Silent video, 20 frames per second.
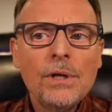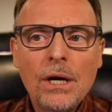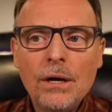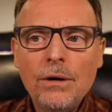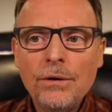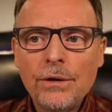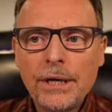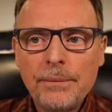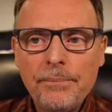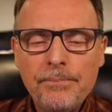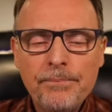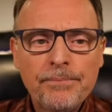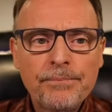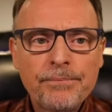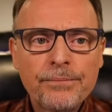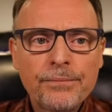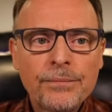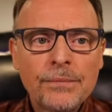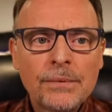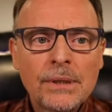Okay.
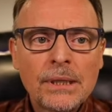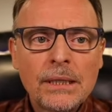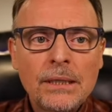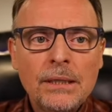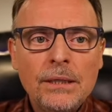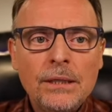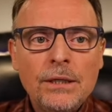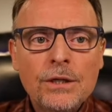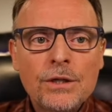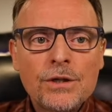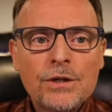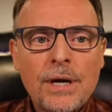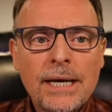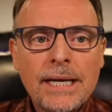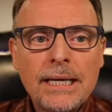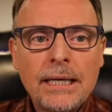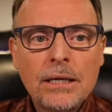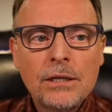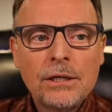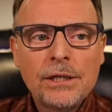So I
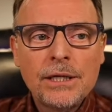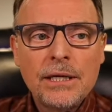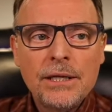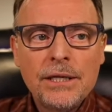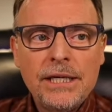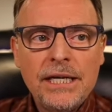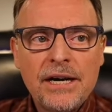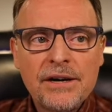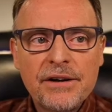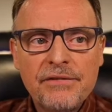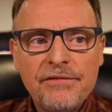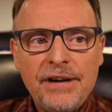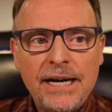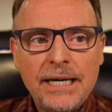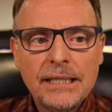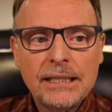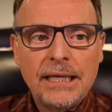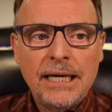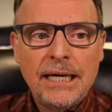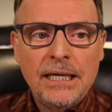can click on the
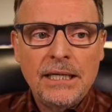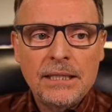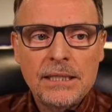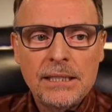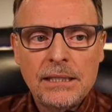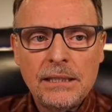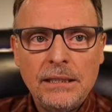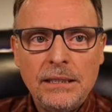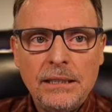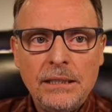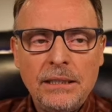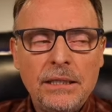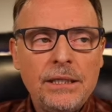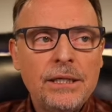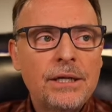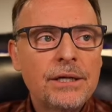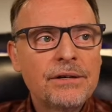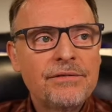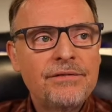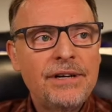artifact and see the
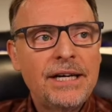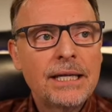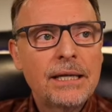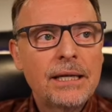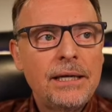artifact